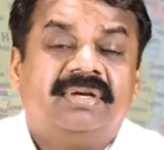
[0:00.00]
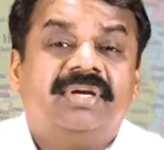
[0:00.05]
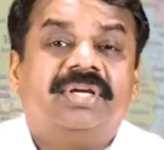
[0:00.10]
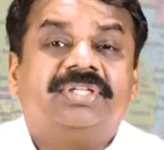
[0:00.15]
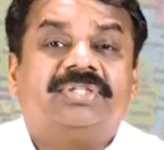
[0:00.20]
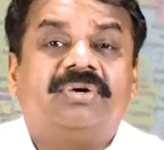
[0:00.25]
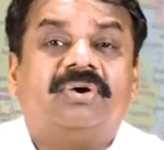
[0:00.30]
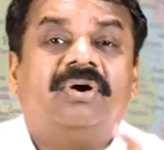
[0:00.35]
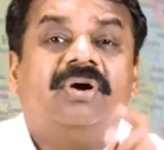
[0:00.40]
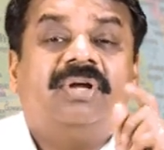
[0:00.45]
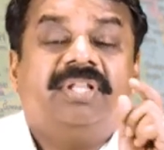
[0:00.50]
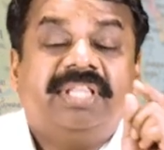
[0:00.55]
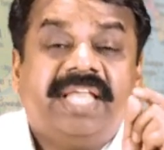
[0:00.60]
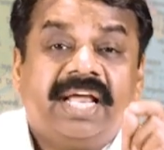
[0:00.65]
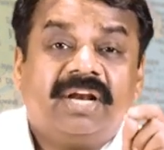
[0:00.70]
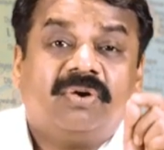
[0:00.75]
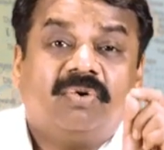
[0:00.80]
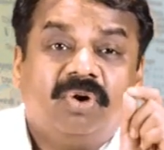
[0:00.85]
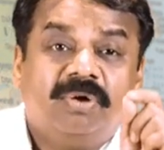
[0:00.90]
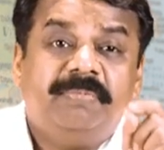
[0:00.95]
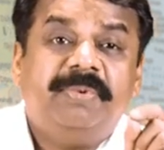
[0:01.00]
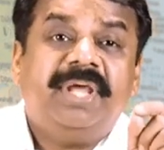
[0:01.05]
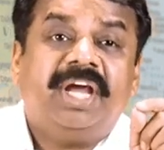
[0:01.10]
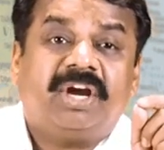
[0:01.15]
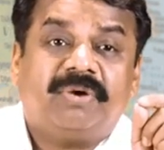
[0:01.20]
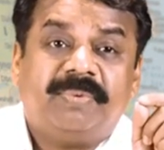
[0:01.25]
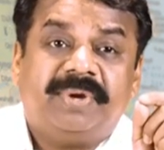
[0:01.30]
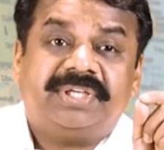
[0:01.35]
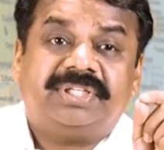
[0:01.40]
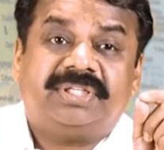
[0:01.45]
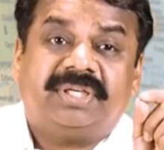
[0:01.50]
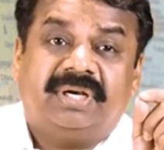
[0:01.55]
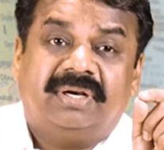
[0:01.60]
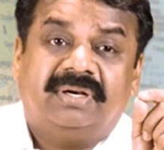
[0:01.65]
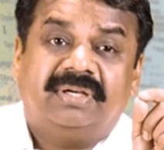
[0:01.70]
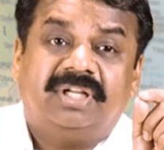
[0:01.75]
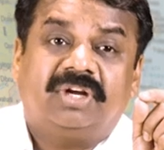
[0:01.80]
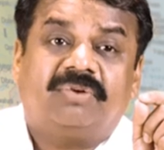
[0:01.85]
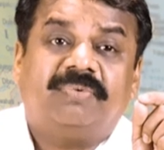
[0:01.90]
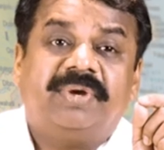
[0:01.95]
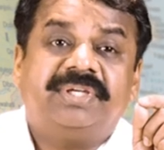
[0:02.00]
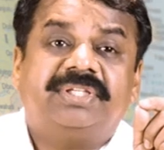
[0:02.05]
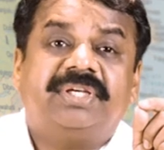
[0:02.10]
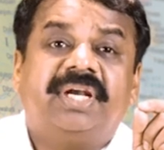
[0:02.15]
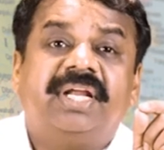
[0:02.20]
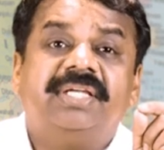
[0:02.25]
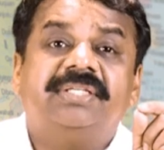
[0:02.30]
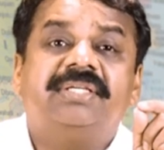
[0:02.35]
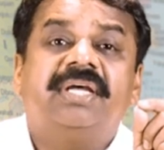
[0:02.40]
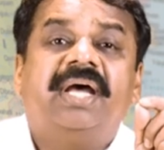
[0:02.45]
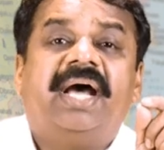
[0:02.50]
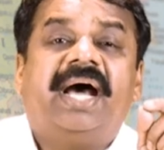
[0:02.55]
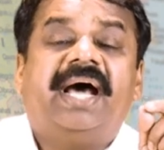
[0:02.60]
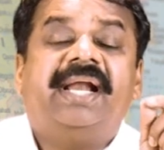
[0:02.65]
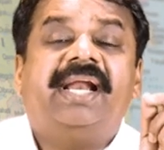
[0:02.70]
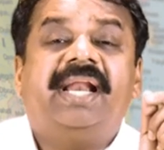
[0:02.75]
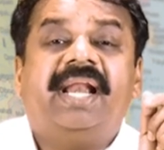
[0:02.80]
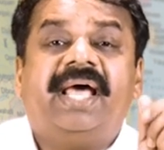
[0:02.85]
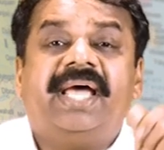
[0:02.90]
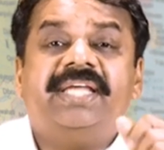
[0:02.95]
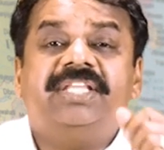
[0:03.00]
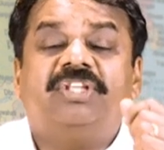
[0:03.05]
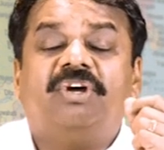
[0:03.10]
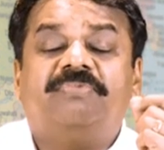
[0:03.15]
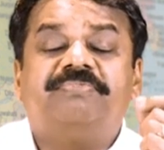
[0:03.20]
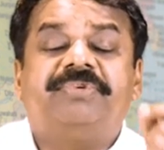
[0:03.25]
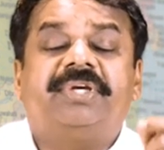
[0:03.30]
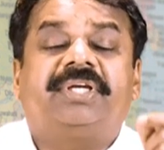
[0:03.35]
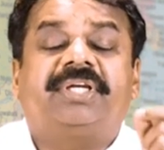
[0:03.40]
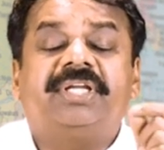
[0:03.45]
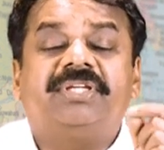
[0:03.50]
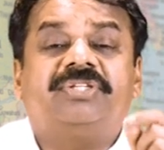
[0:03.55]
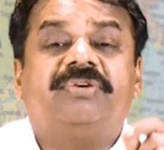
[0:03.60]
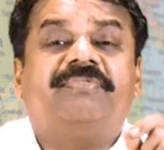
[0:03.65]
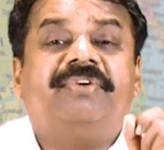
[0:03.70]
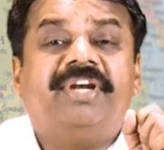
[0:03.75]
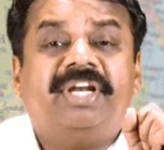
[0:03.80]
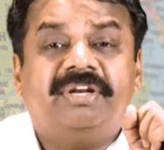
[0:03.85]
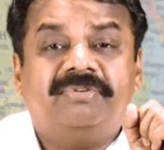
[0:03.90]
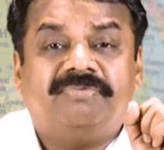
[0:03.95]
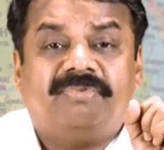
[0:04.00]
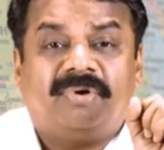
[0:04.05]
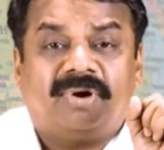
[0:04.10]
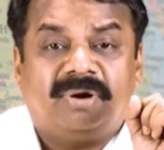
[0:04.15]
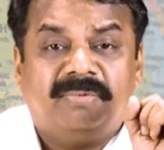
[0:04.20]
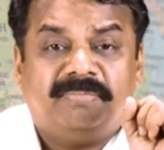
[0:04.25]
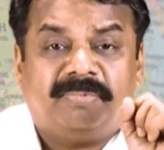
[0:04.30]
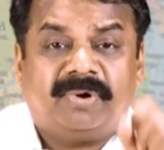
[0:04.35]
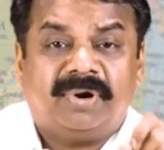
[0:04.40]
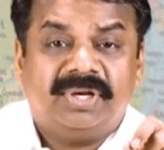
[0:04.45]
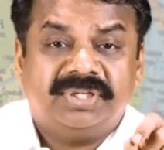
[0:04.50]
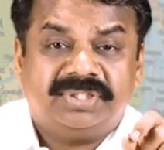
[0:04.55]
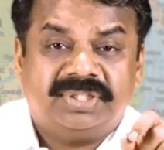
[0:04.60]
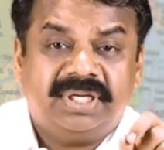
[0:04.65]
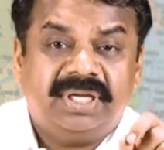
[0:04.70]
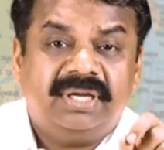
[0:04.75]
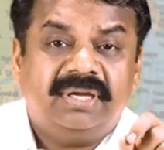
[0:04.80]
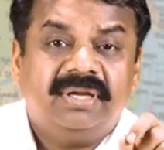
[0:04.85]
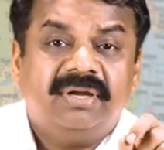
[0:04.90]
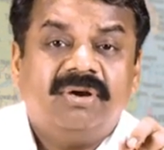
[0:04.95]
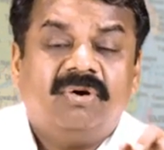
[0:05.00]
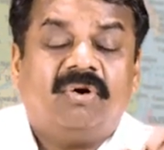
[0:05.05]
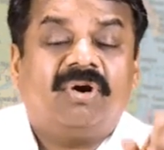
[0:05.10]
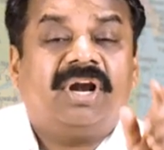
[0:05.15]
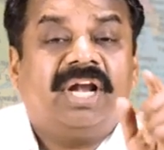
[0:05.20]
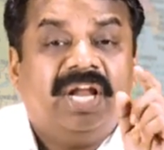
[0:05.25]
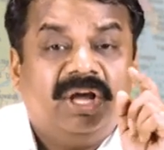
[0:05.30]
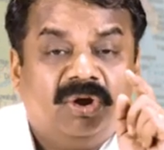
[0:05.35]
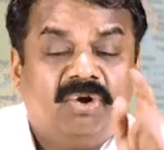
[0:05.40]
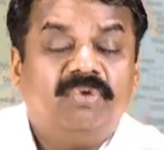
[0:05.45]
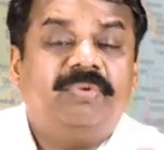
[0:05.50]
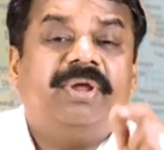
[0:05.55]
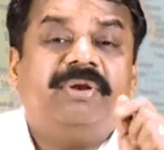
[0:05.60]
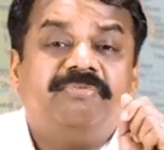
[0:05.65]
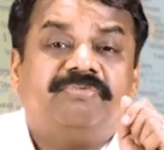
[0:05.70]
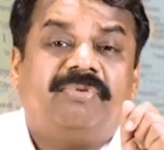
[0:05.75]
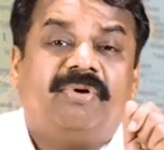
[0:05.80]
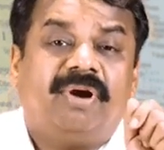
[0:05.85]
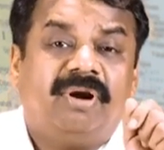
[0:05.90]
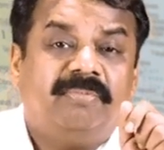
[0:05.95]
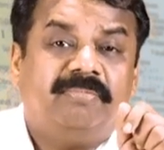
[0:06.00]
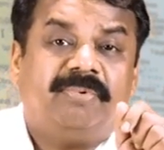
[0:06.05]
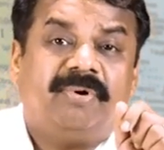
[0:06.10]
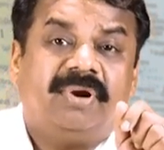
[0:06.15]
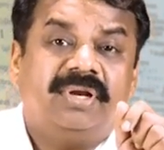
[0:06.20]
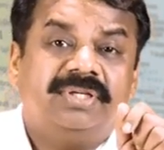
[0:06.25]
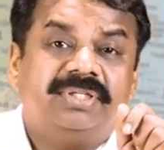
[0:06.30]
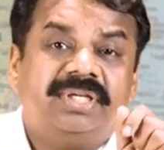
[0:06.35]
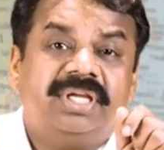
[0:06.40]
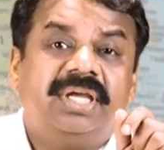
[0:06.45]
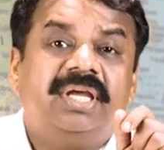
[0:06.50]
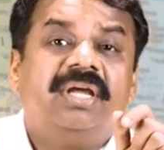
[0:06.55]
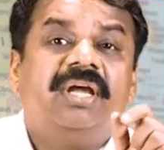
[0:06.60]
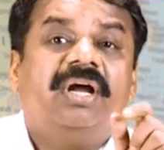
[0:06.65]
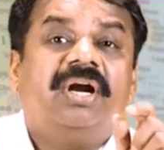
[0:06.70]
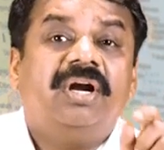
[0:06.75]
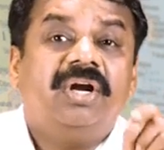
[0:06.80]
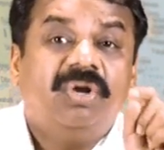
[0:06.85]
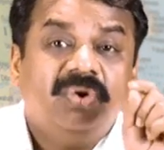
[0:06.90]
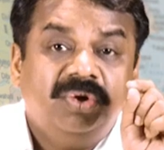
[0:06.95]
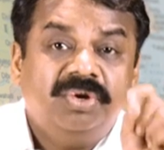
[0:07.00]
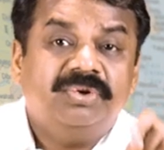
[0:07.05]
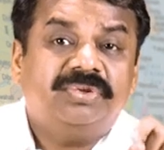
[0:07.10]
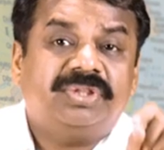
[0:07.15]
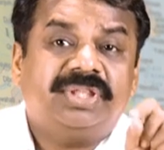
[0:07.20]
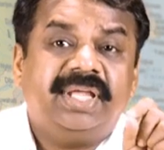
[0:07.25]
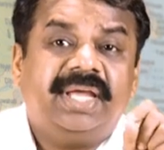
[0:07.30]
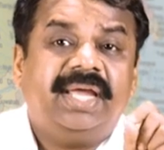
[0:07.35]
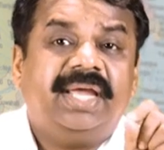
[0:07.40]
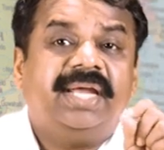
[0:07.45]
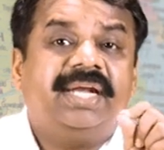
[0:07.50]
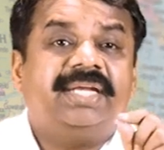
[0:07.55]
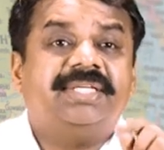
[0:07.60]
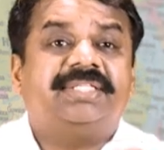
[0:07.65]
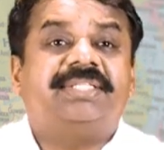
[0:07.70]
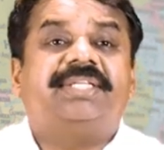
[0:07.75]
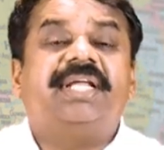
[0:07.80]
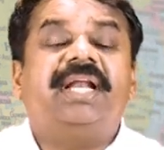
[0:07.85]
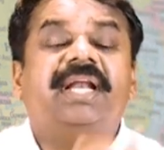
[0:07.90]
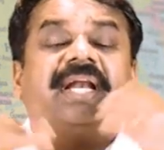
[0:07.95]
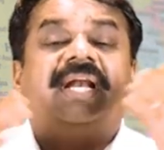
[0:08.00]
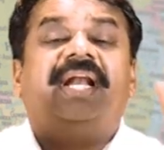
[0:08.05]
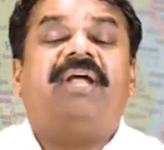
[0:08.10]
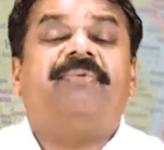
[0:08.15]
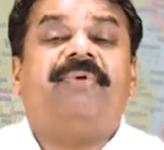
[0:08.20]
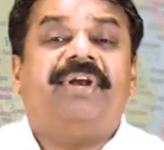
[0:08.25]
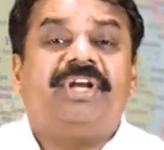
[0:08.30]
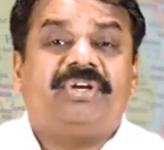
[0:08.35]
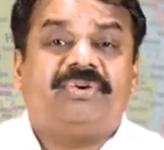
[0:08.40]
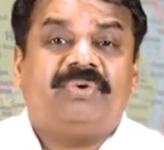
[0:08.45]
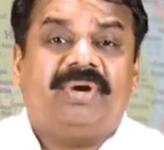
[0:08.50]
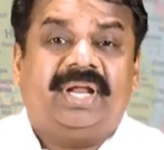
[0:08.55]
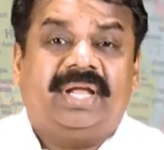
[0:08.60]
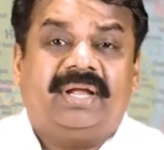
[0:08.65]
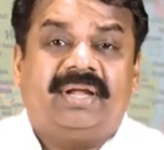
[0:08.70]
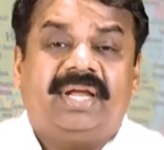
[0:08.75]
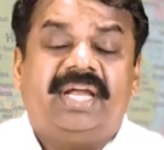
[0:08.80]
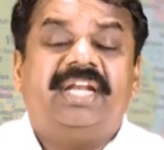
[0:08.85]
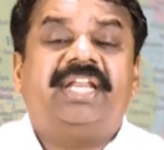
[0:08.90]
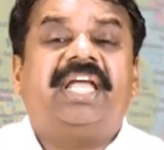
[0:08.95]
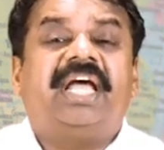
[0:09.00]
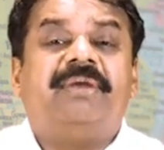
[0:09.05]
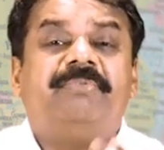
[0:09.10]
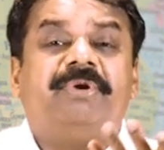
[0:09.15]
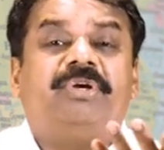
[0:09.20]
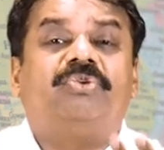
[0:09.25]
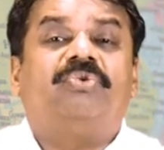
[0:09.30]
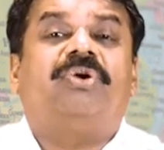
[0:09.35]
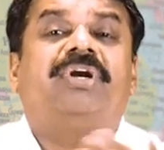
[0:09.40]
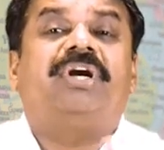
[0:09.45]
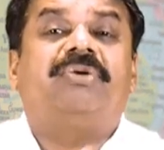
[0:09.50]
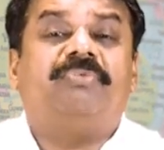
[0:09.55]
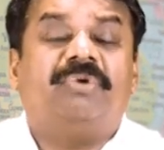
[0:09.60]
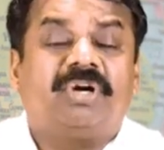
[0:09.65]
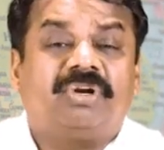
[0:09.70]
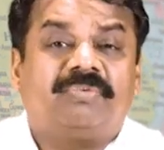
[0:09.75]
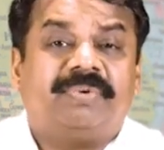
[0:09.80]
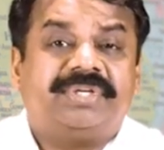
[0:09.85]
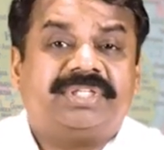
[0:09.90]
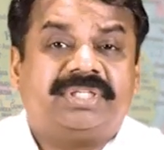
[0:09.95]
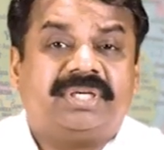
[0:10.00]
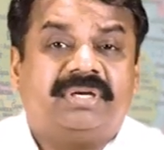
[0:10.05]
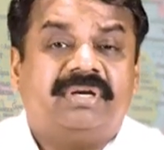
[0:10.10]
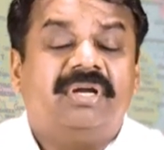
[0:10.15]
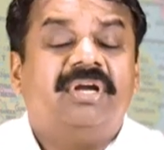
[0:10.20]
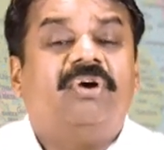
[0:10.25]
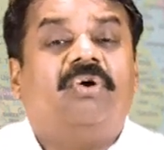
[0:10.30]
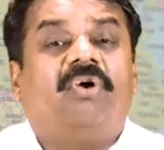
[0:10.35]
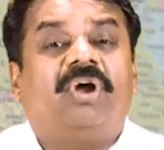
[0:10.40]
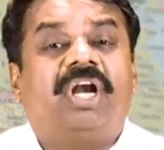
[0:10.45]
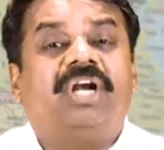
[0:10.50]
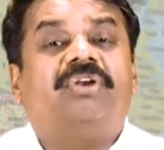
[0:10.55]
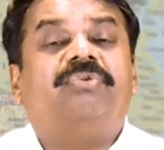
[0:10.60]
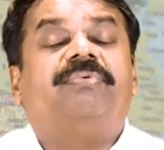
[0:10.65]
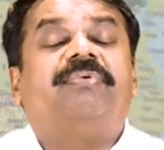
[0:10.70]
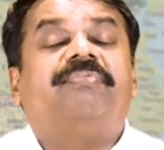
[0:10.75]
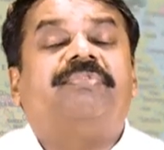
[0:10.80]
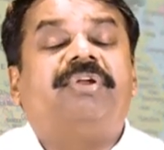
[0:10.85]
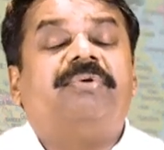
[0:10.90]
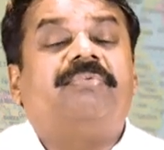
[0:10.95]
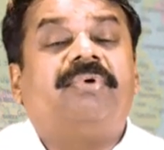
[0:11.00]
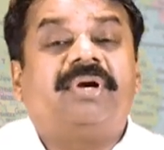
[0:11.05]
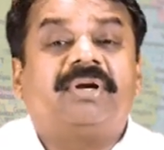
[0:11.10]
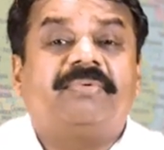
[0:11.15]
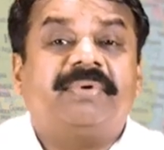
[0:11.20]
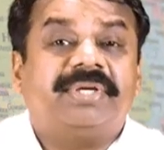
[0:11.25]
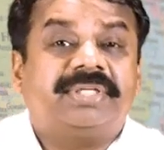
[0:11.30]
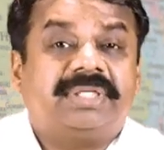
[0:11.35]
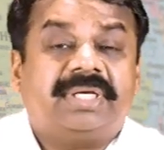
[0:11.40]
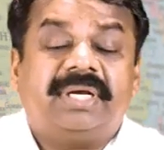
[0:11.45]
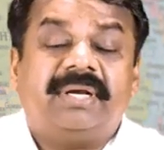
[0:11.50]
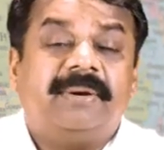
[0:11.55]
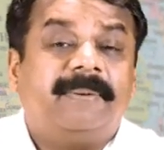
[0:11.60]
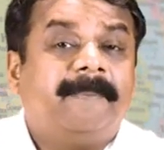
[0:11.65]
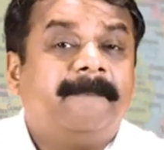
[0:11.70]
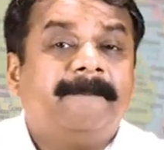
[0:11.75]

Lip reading: So, there could be a question. The question is, analyze the objectives of Indian foreign policy or Nehruvian foreign policy. Do you think it is still relevant today? It can be a 200-word question or a 250-word question.